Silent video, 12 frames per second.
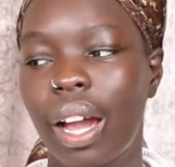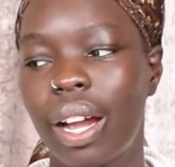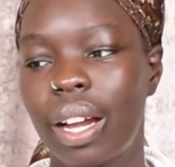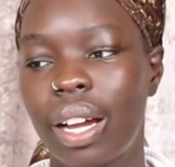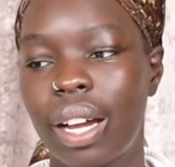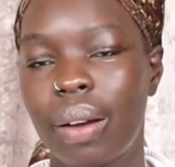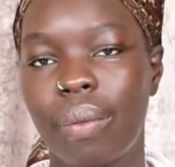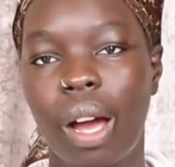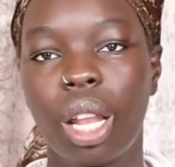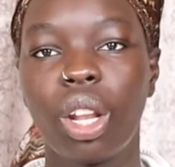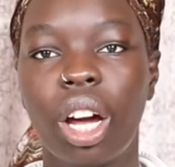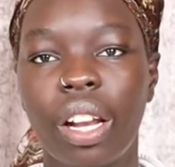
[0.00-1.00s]

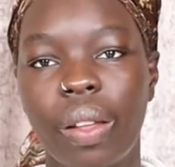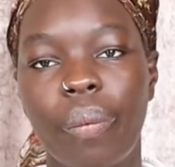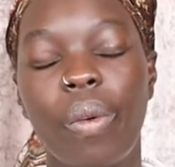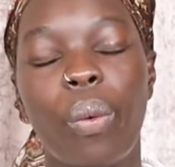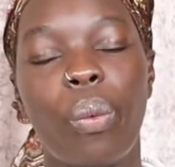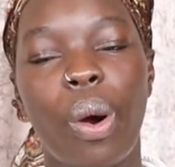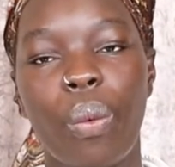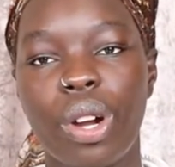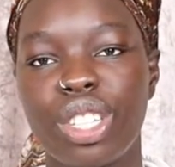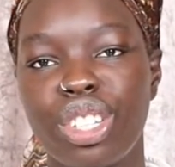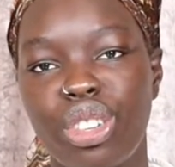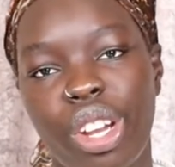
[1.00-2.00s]
A lot of them, what
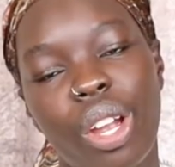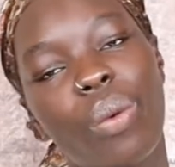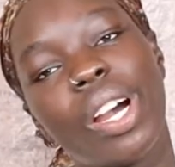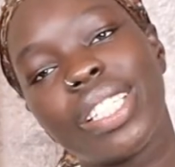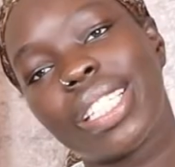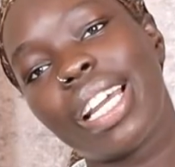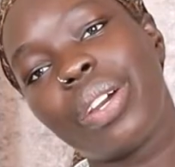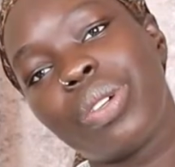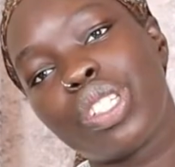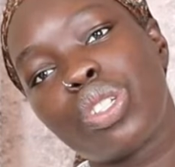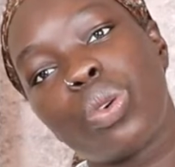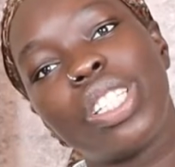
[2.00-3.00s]
was annoying was that it
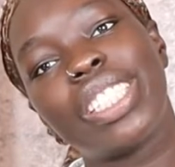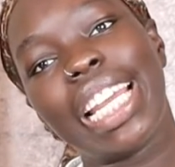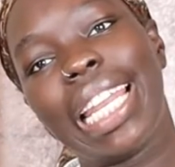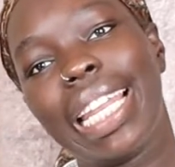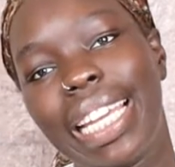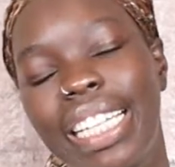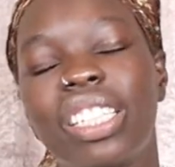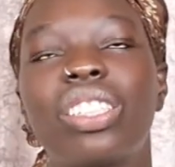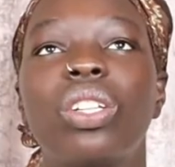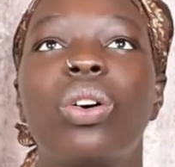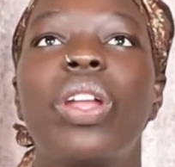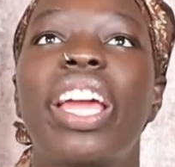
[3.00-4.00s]
was shorts and late,
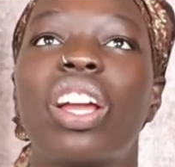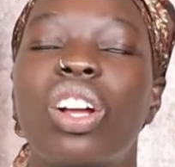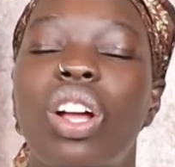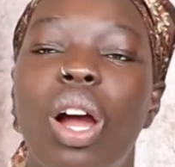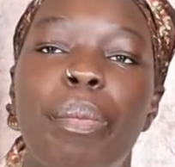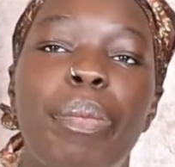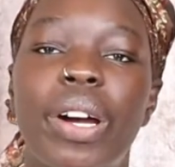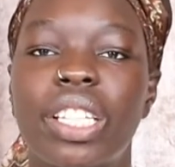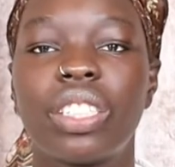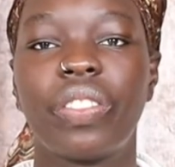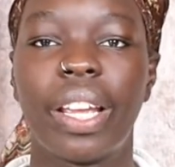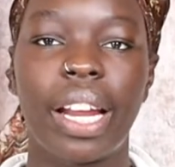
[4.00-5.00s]
so like a
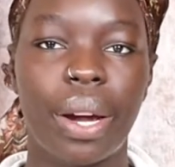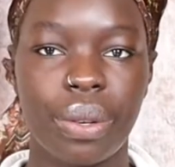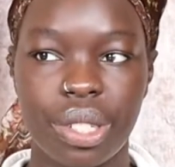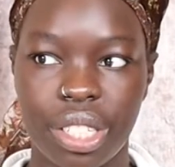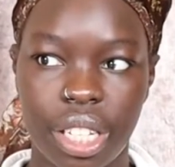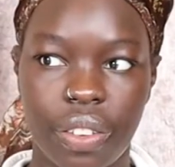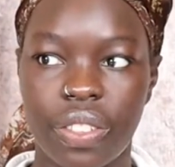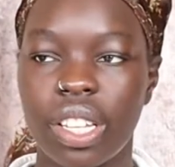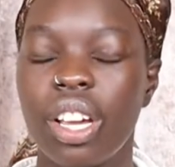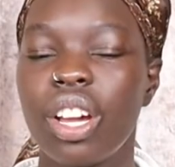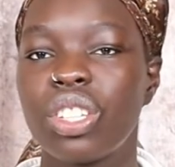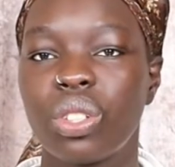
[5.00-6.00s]
bunch of 8-hour shifts.
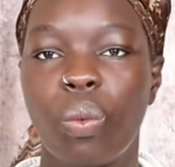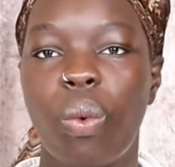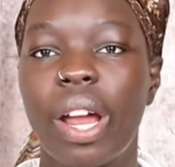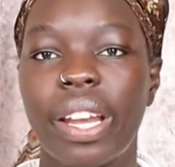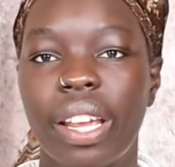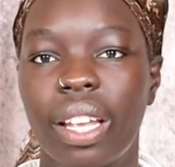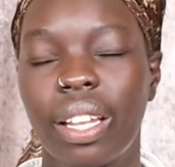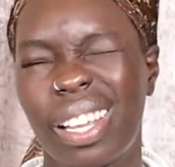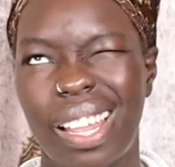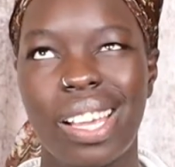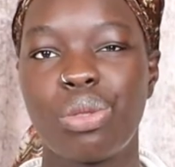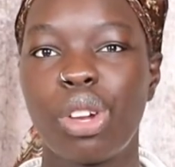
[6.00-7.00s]
So one day, like
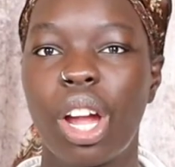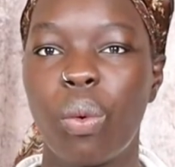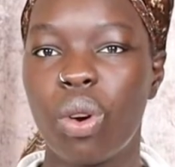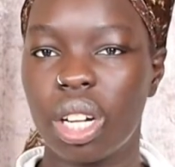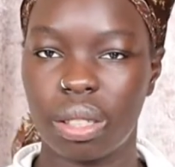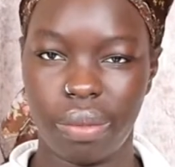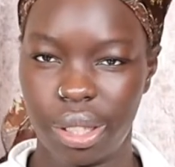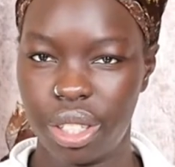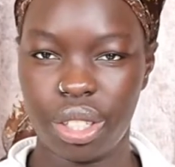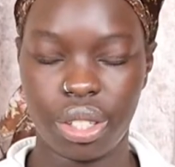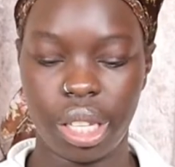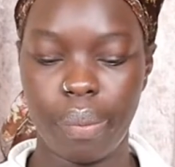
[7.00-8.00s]
last week, I worked
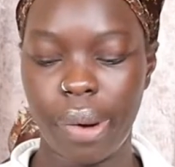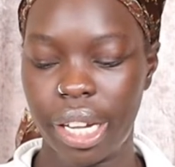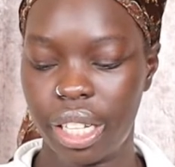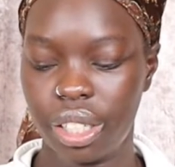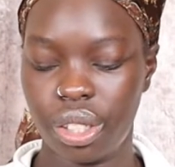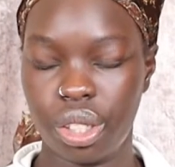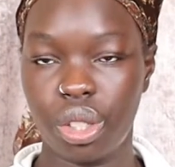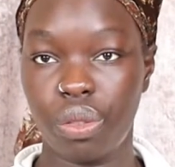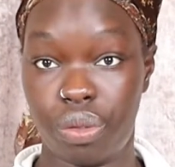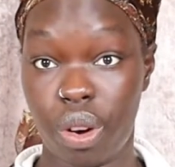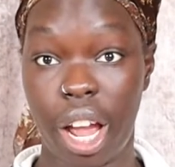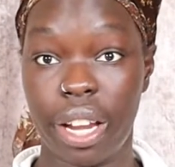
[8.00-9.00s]
literally Monday to
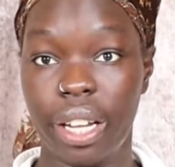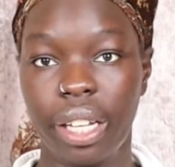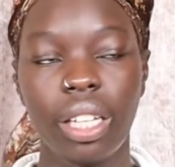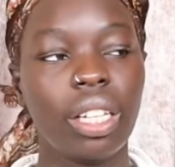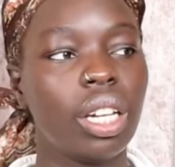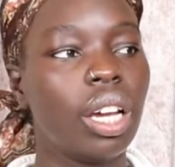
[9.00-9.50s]
Friday.